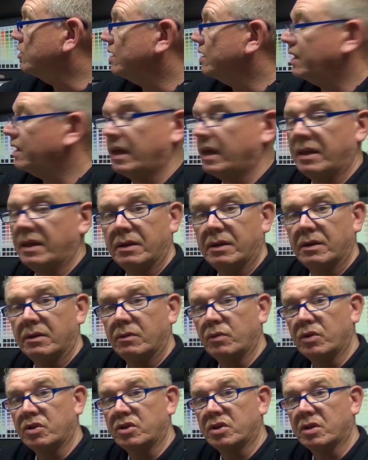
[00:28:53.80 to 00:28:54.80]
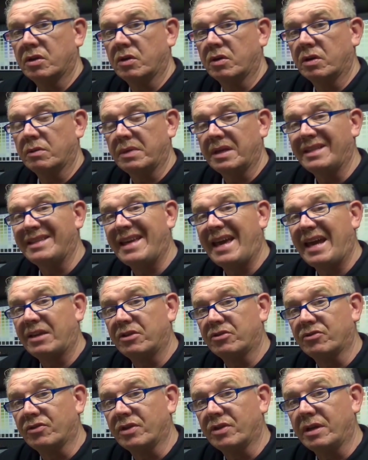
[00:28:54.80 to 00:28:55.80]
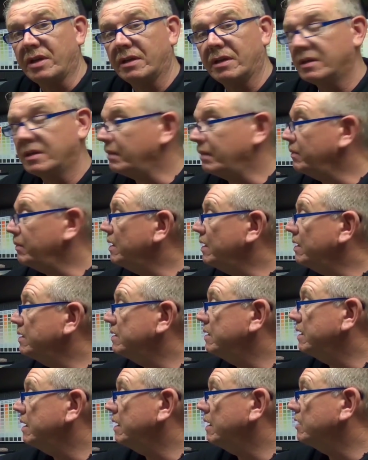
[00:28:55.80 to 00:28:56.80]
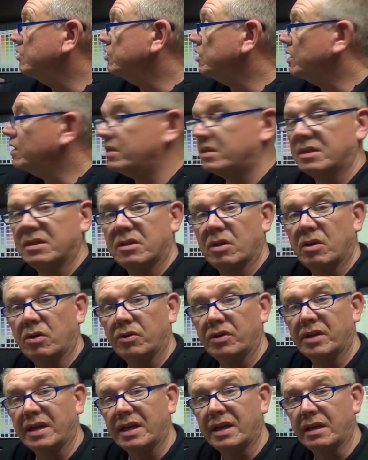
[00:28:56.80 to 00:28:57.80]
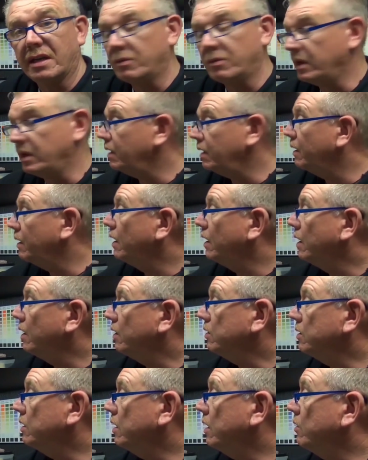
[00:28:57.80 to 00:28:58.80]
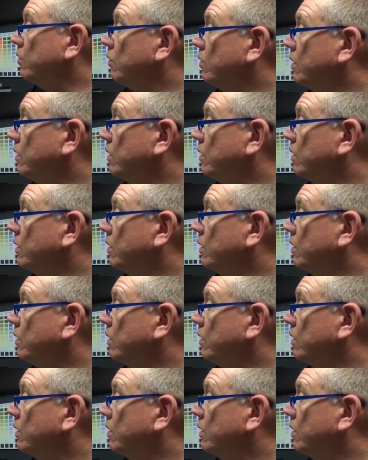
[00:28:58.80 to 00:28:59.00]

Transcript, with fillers: together, which are going to be tetri, that means they're adjacent on the colour wheel, then you'll